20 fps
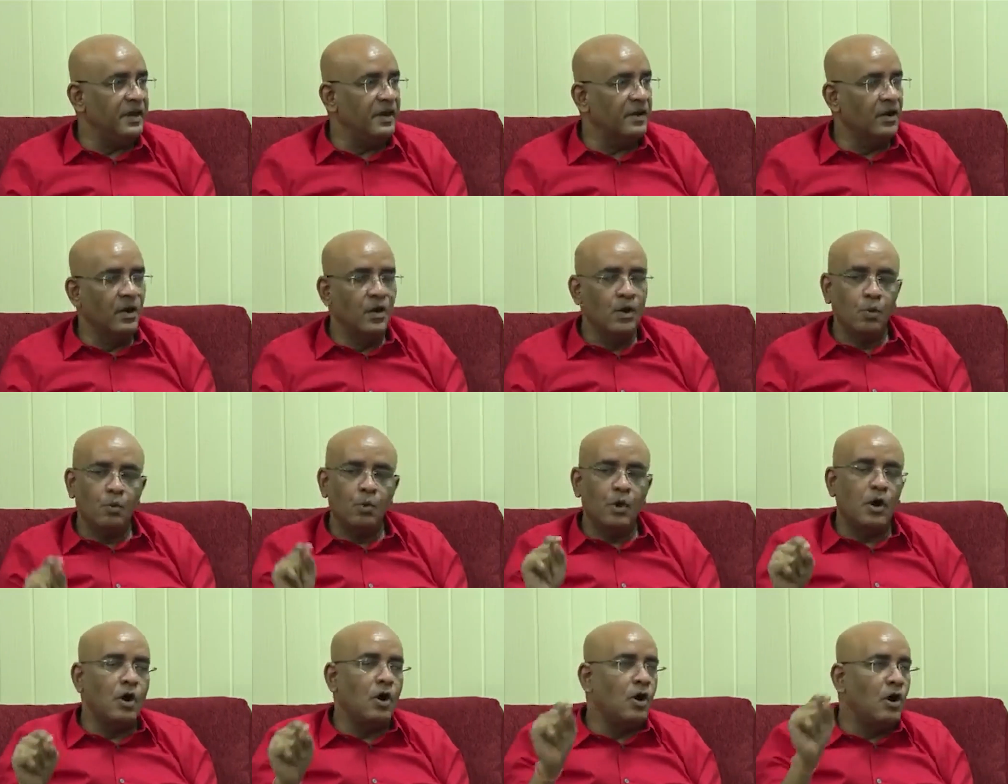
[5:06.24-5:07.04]
there
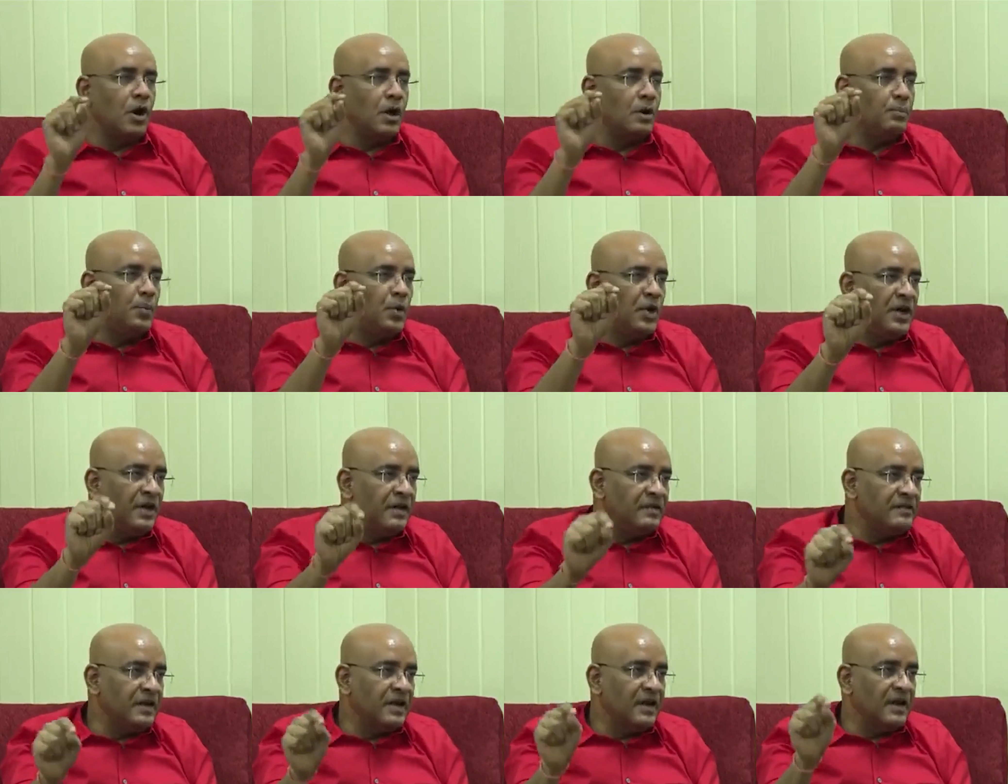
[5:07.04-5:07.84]
were all
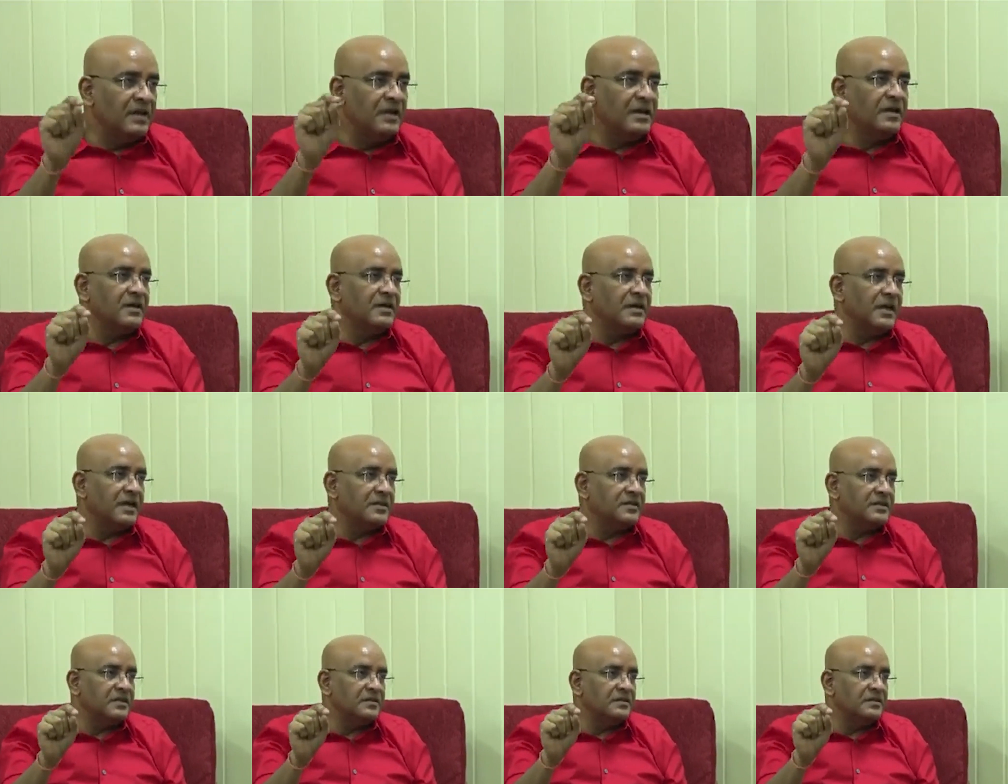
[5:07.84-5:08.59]
politically connected.